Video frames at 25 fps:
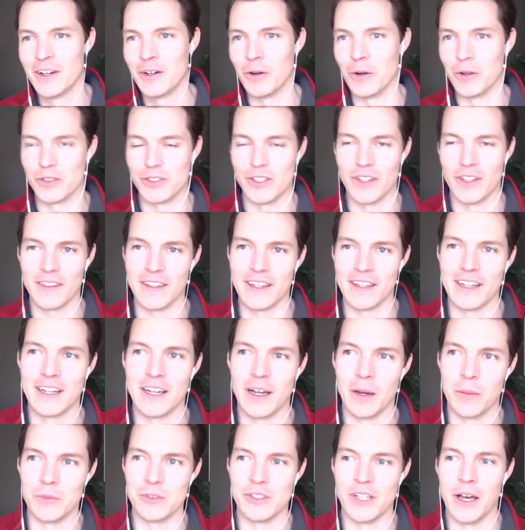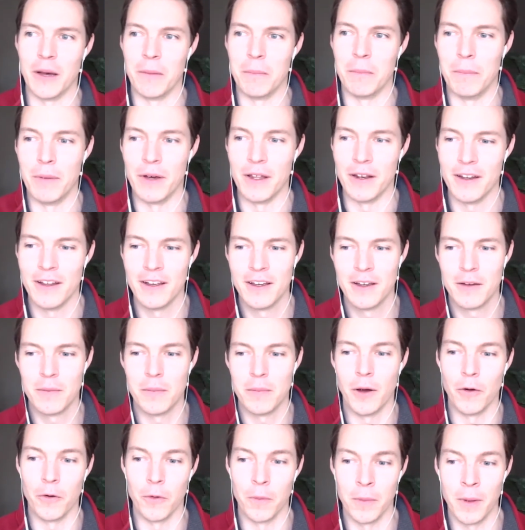something comes up, but
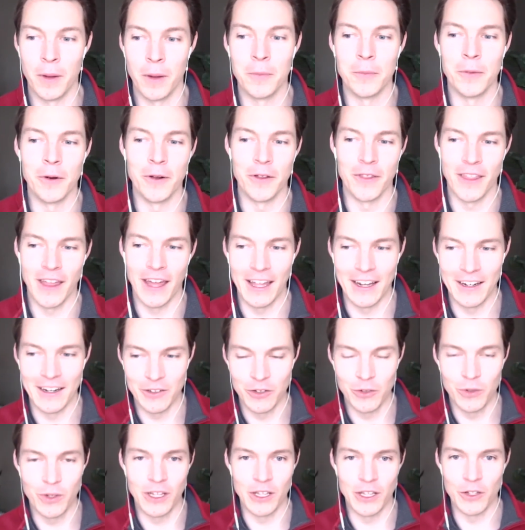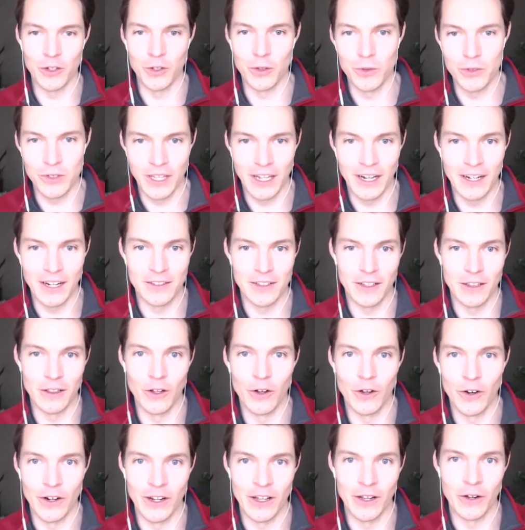remember that you can use that as a
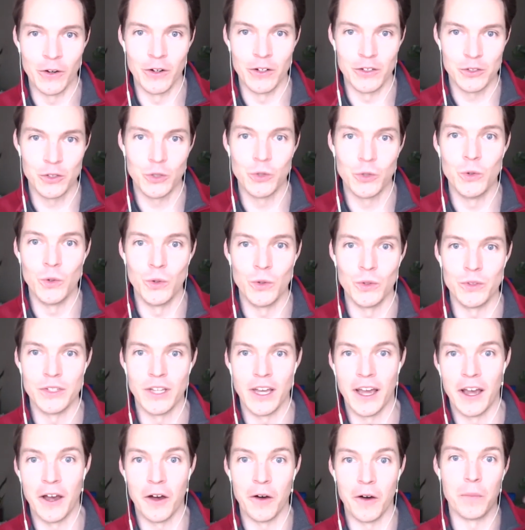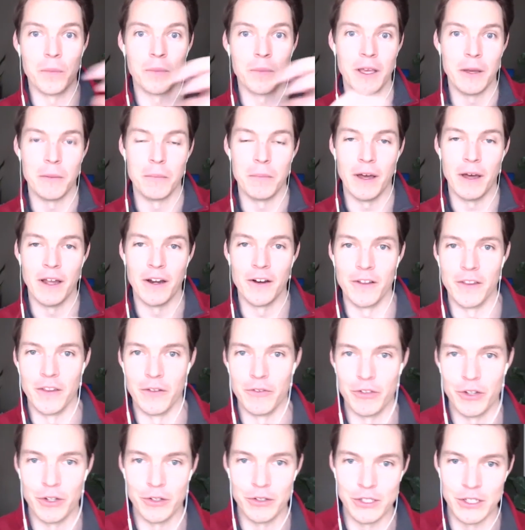learning or a tool to help get better in the
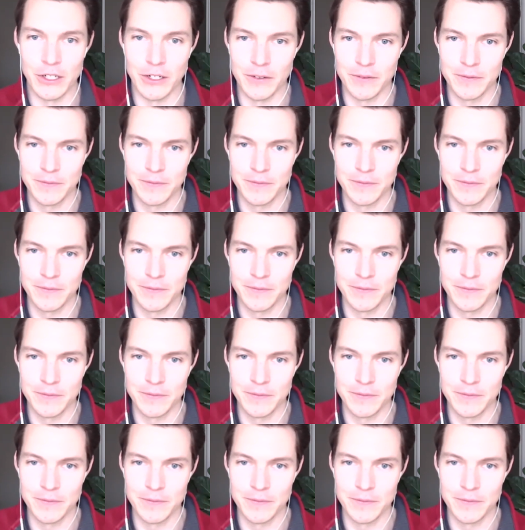future.